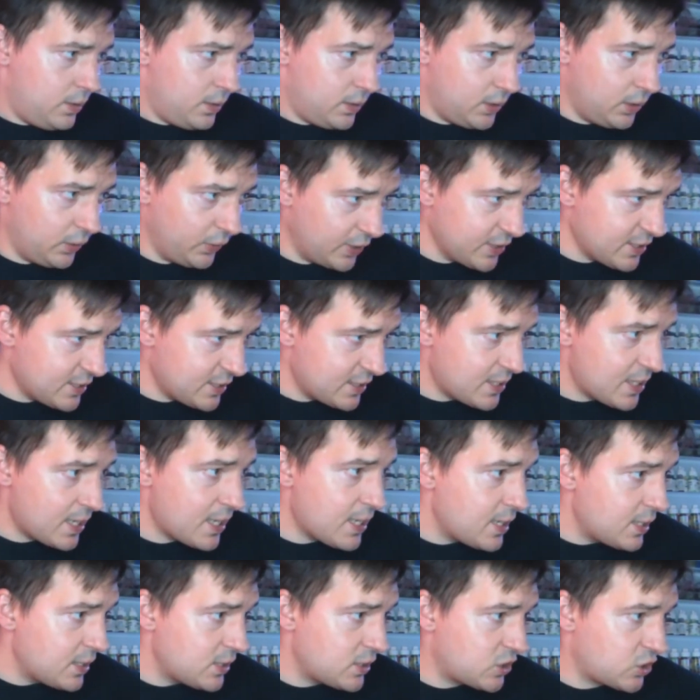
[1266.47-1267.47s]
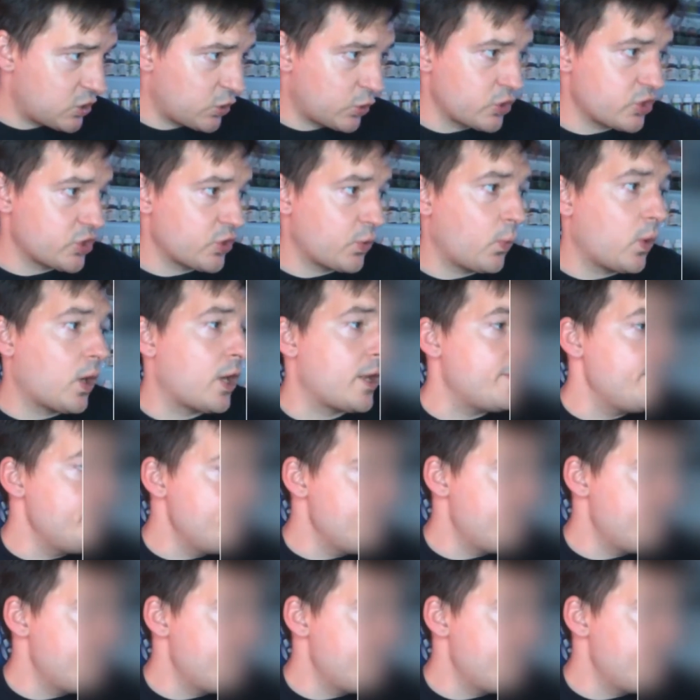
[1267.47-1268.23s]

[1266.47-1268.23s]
The list is Sorcerer 1